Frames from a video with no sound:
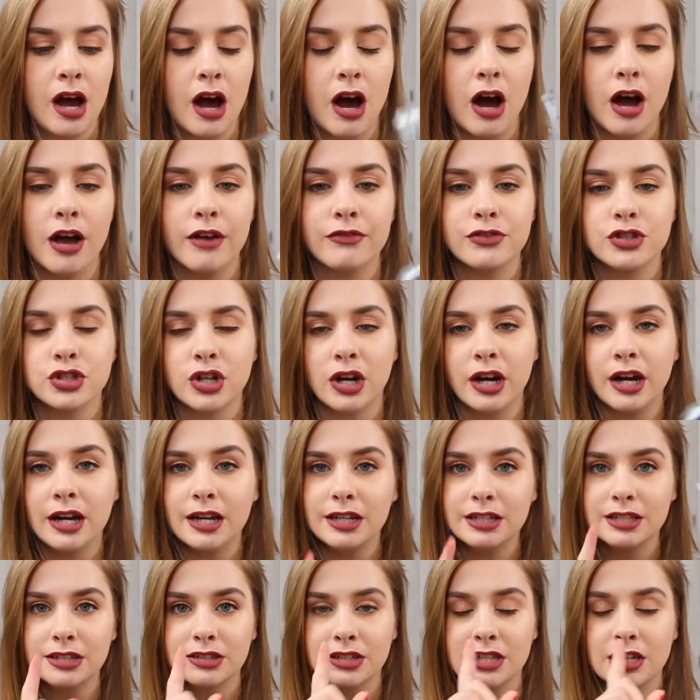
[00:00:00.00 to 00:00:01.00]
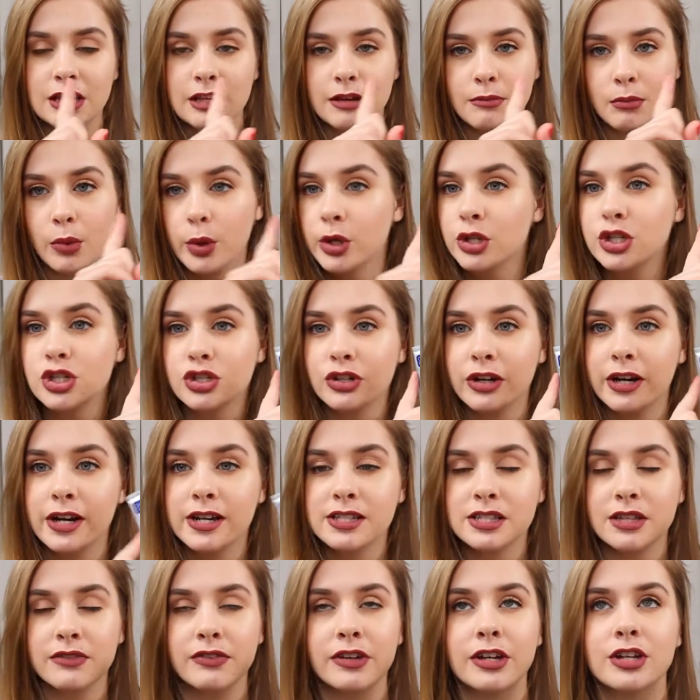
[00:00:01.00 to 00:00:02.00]
I've tried the
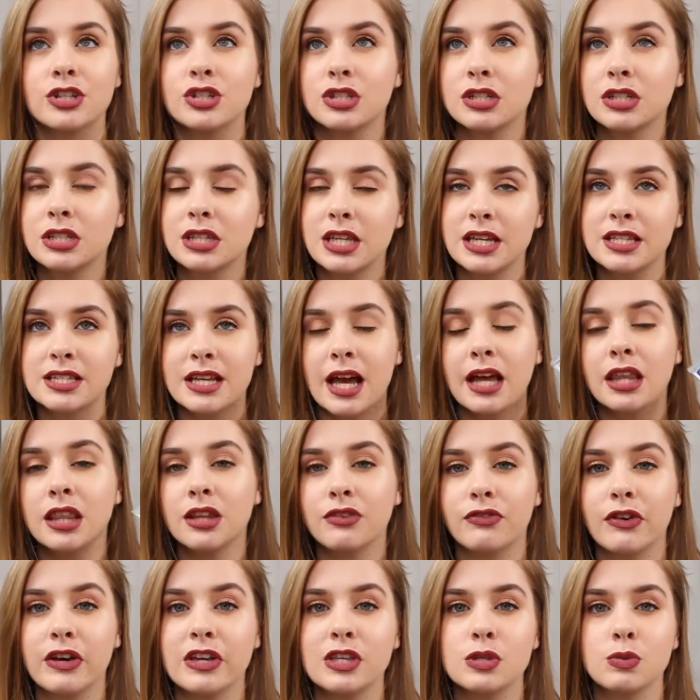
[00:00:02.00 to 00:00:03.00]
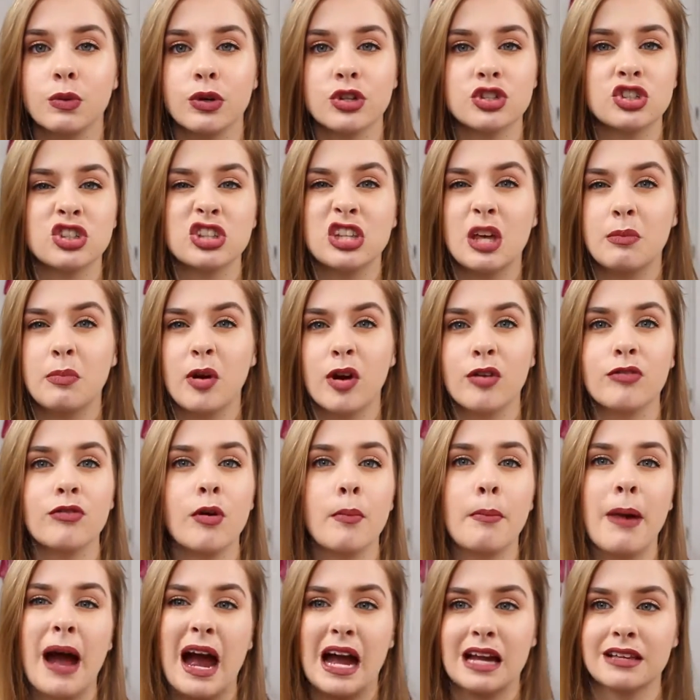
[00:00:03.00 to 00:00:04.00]
moisturiser version of this and the face wash. They're both
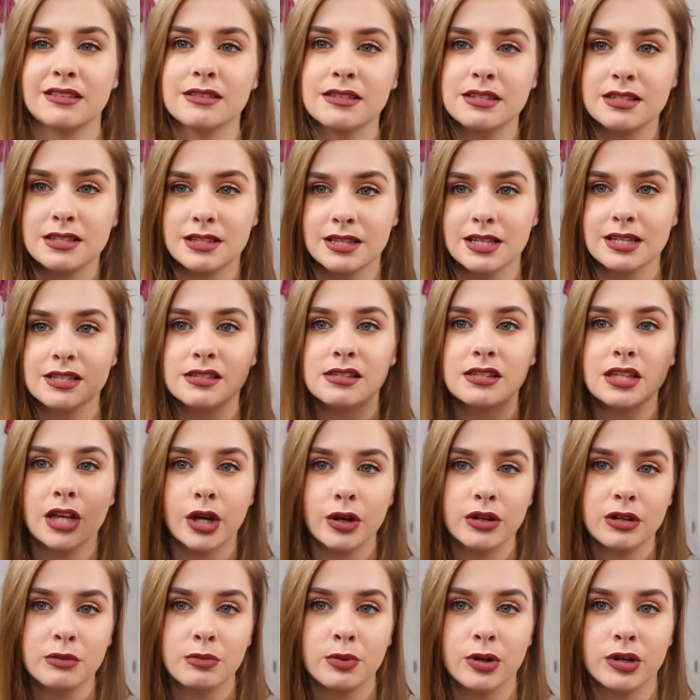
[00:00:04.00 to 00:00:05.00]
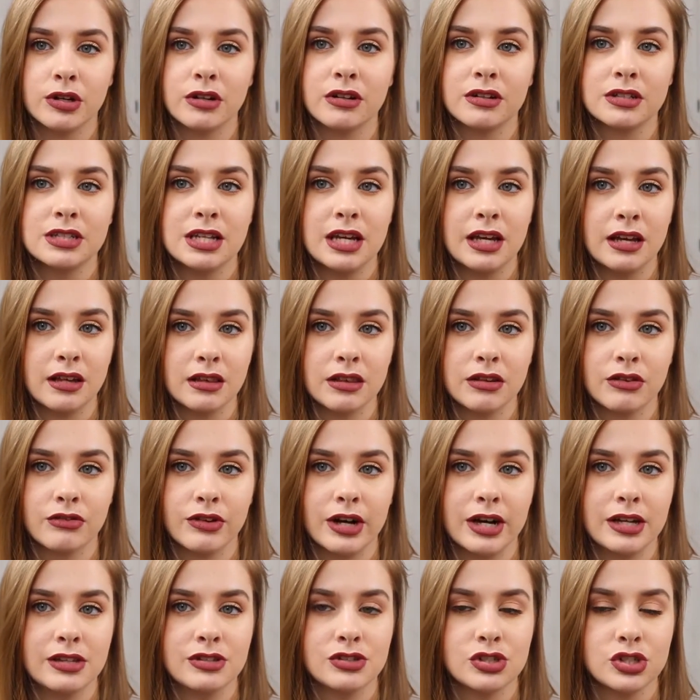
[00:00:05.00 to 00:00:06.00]
pants. This is the only product in the
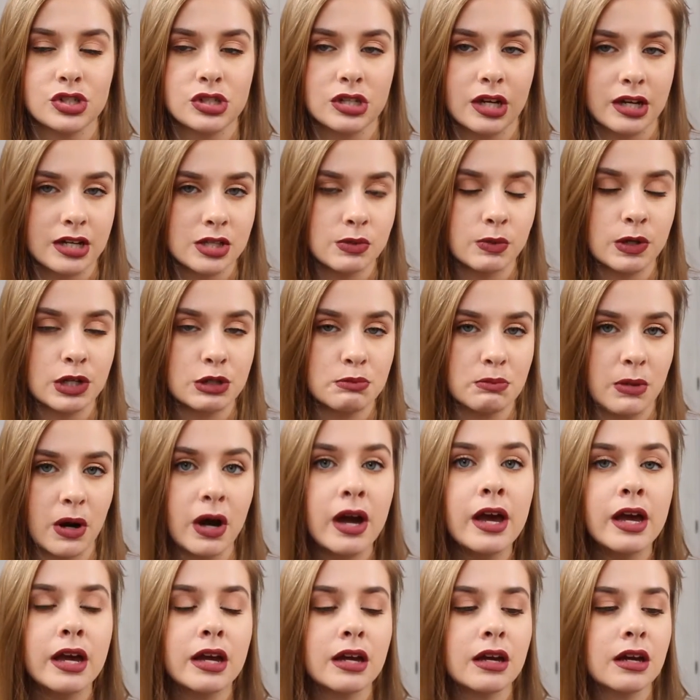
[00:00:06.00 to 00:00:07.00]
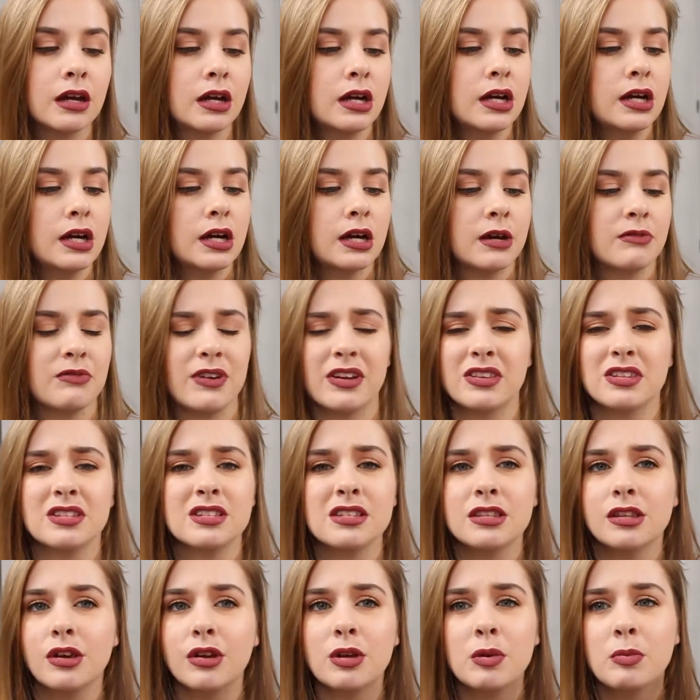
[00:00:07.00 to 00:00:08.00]
range that is worth buying. In fact, this is
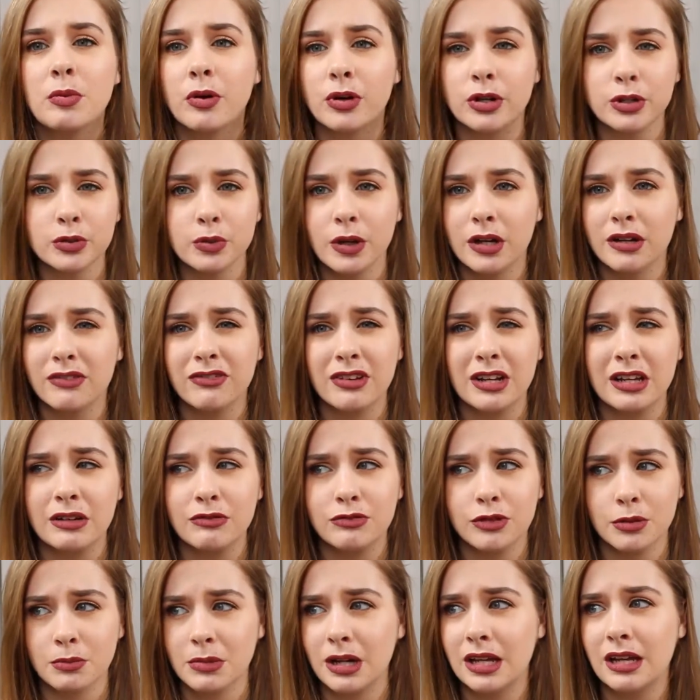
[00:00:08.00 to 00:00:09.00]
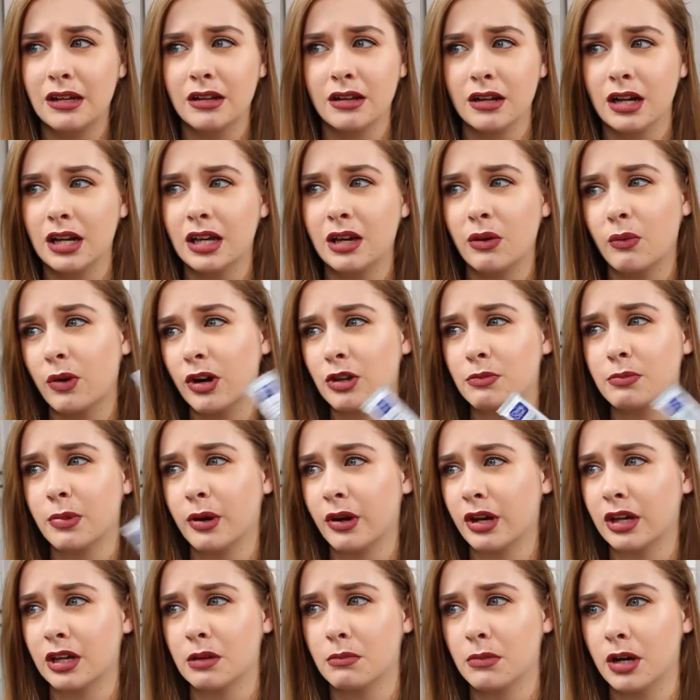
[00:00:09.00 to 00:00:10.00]
the only product from Clean and Clear worth
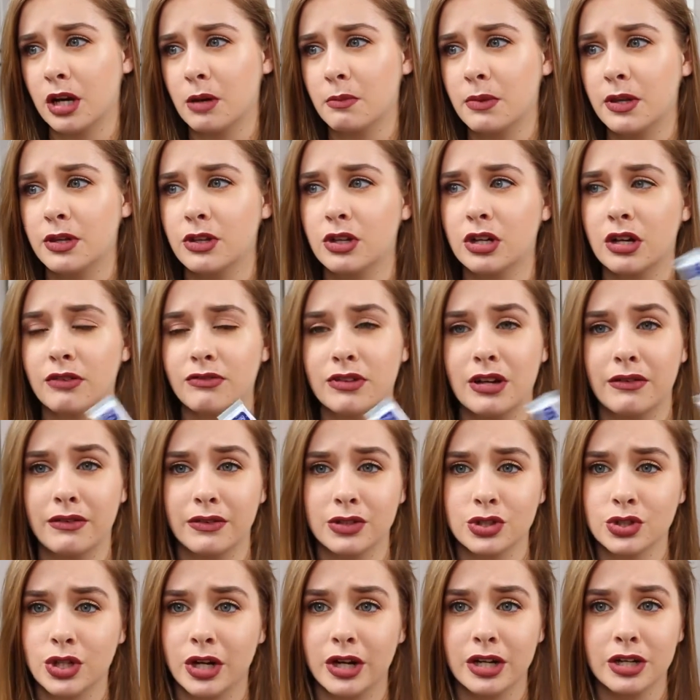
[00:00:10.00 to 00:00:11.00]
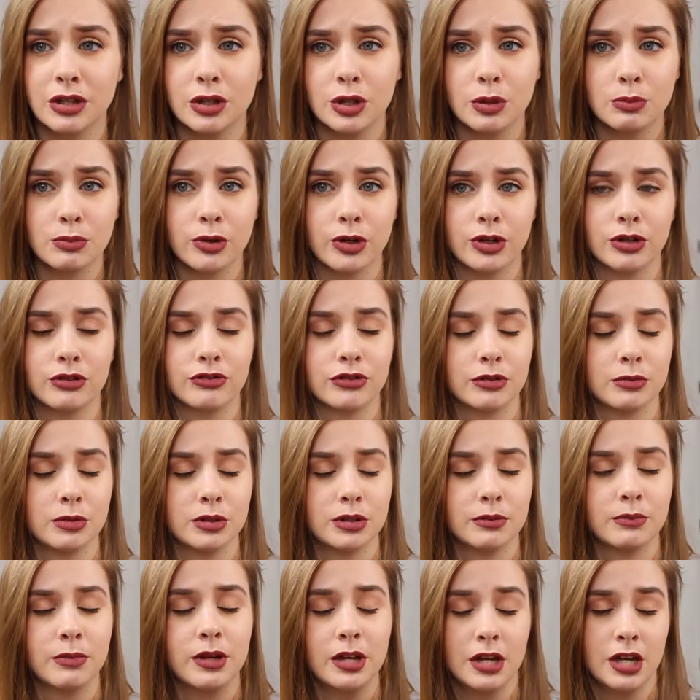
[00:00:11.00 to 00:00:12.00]
buying in my opinion. I've never tried a good product from
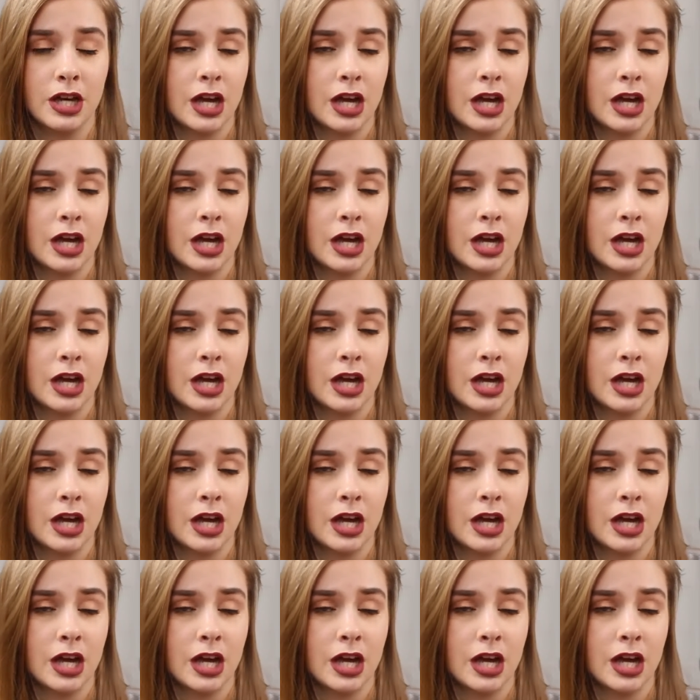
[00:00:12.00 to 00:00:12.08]
them.